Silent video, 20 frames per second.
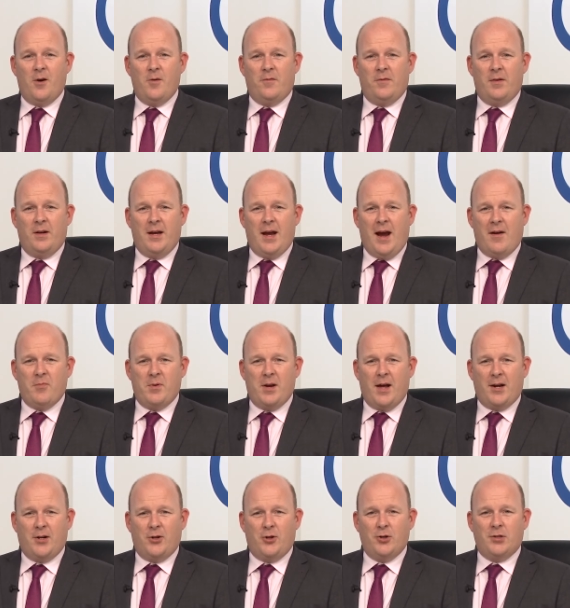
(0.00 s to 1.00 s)
Hopefully everybody
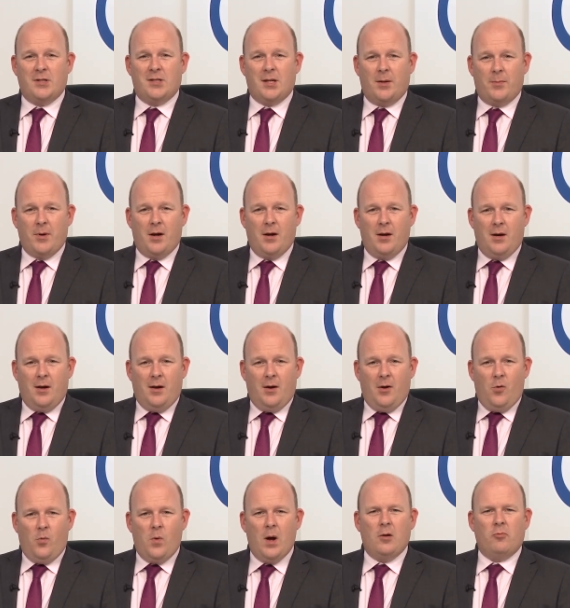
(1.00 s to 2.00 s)
had a good summer,
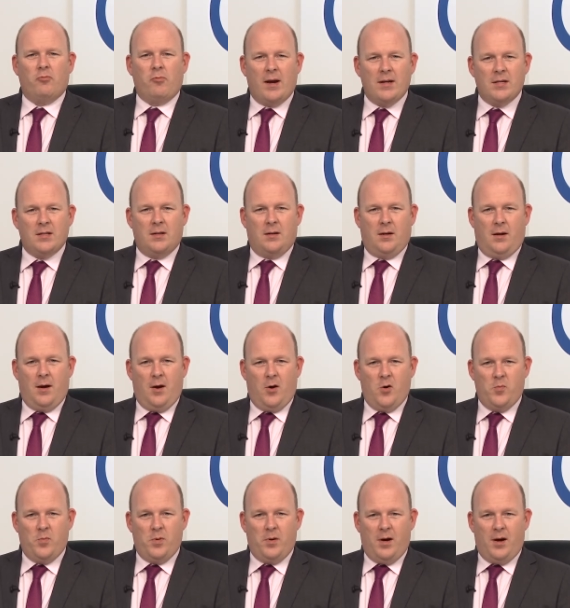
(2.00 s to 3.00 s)
well rested I
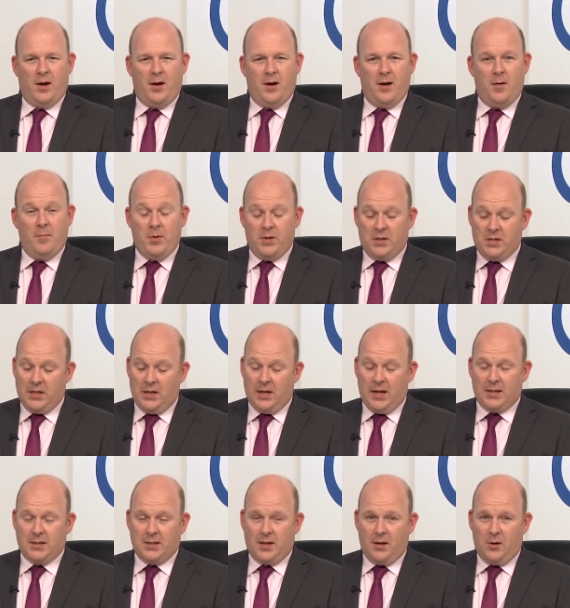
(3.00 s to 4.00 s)
hope, but still
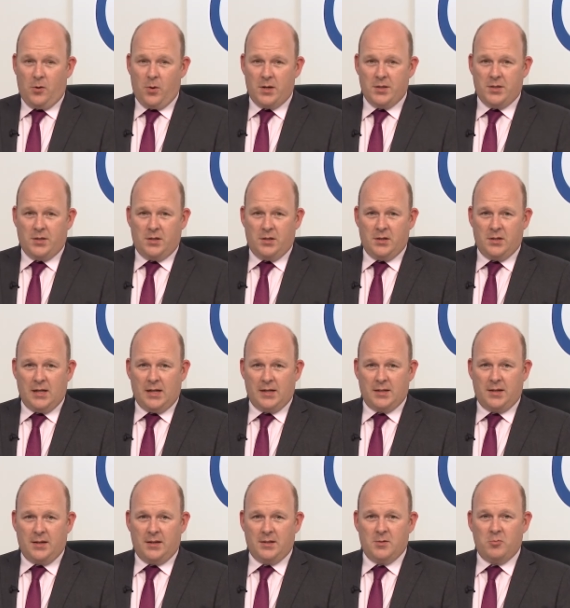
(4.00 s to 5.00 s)
asking questions, still
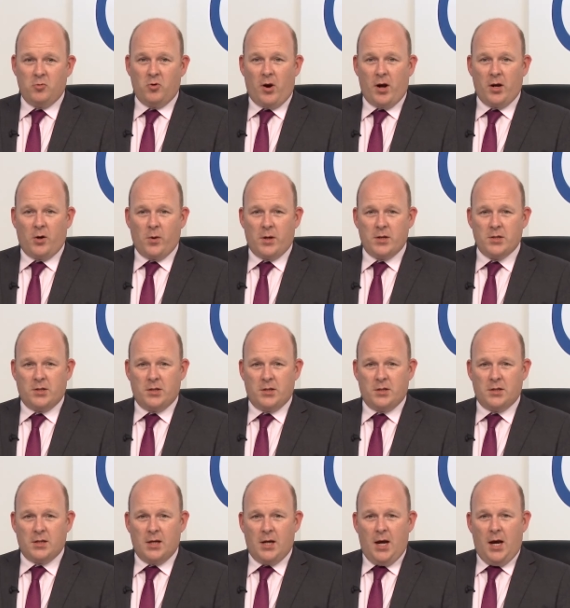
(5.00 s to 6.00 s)
asking some great
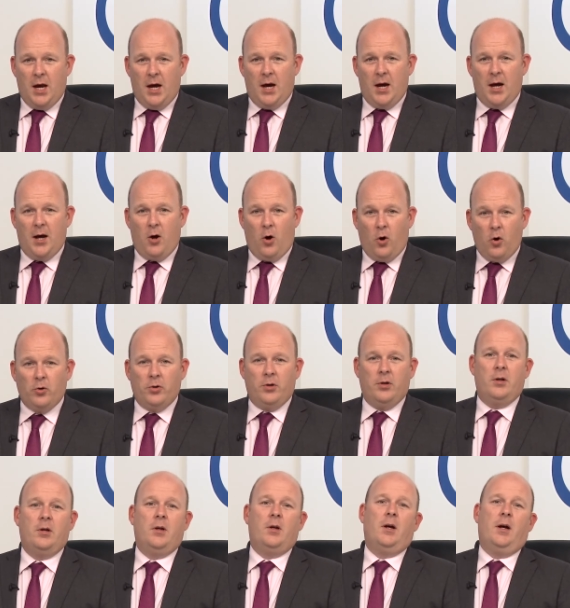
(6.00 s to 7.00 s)
questions
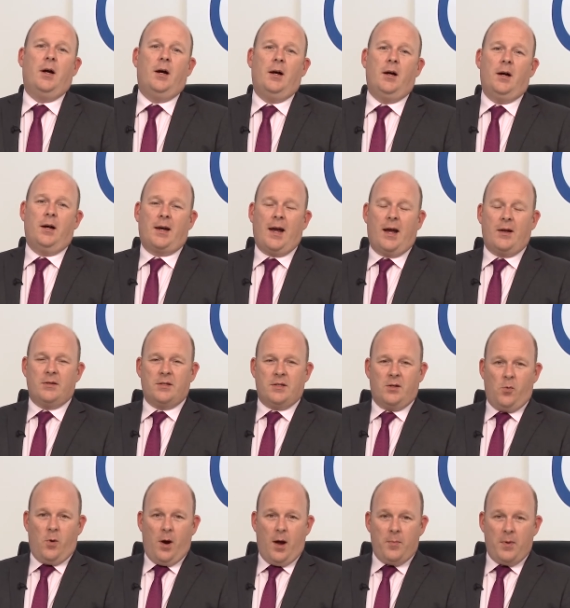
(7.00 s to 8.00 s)
on
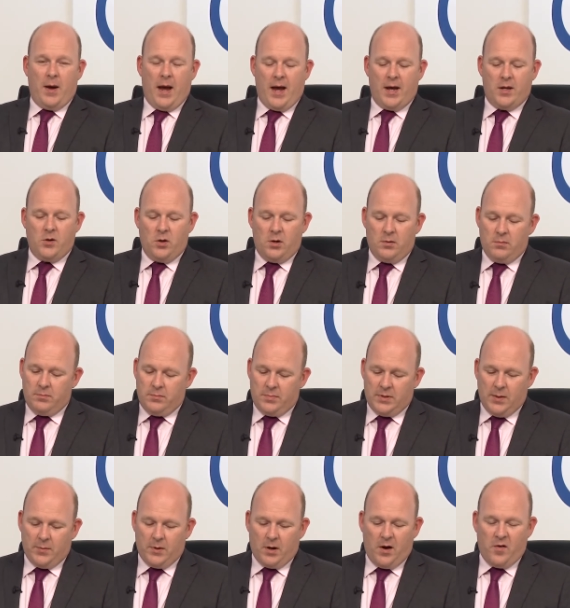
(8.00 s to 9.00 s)
accountingWEB, and
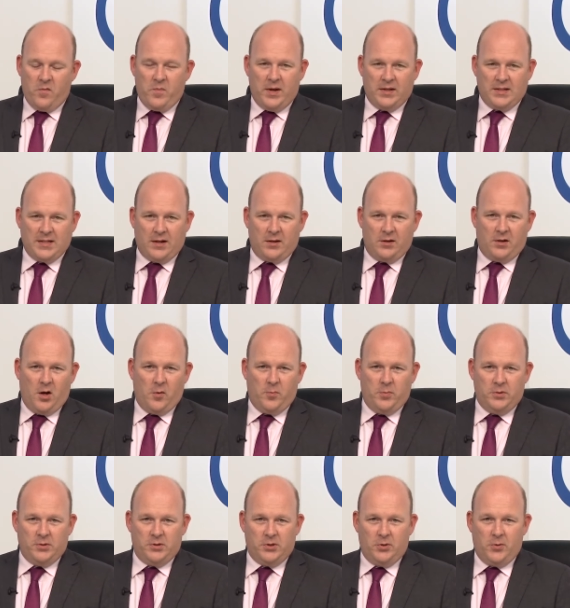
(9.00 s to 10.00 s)
Tim and I have picked out a
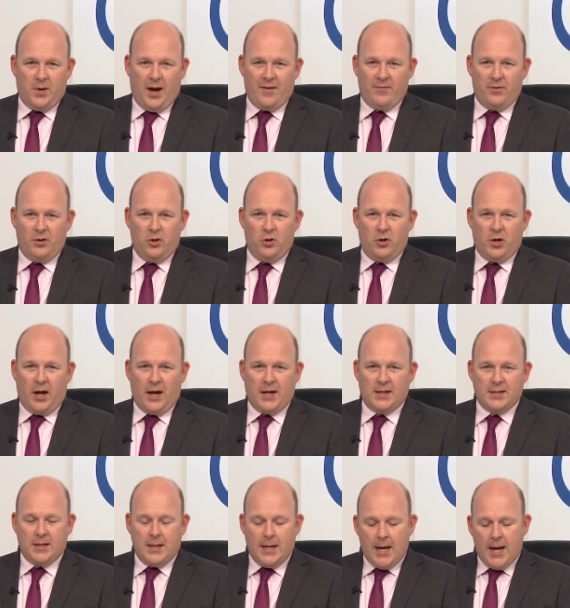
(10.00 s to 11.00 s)
couple to have a look at.